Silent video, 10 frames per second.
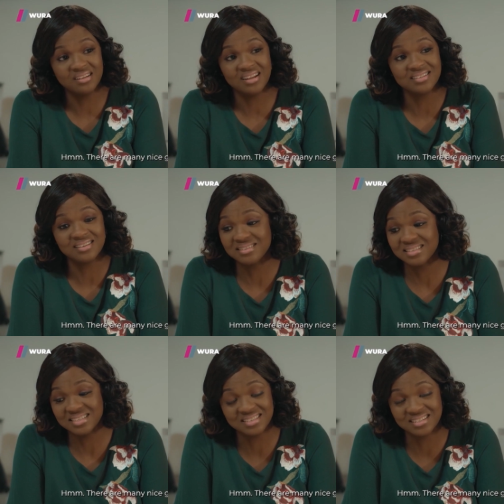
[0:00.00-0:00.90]
I mean, there's
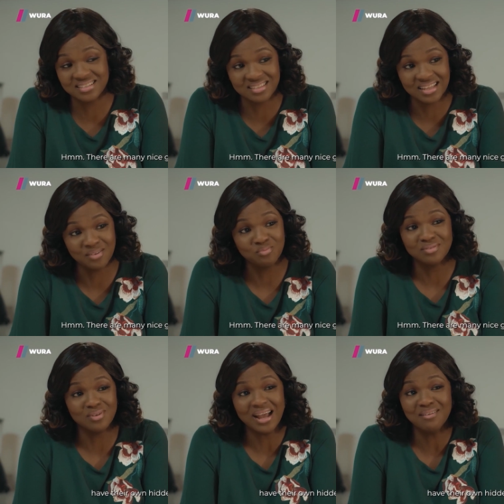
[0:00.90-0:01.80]
so much going on
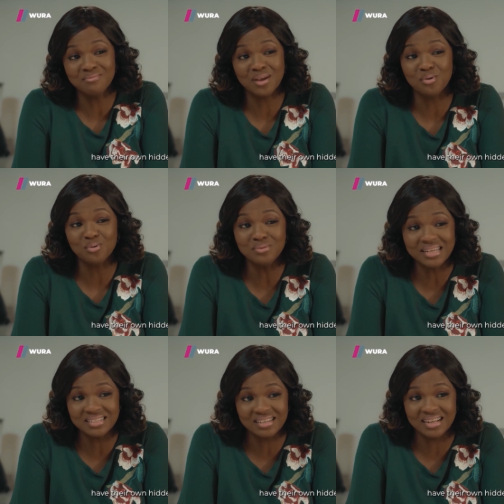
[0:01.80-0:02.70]
in the season one. It's
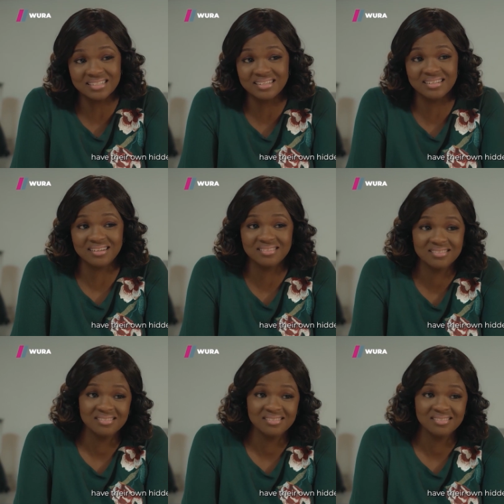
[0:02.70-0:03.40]
like a full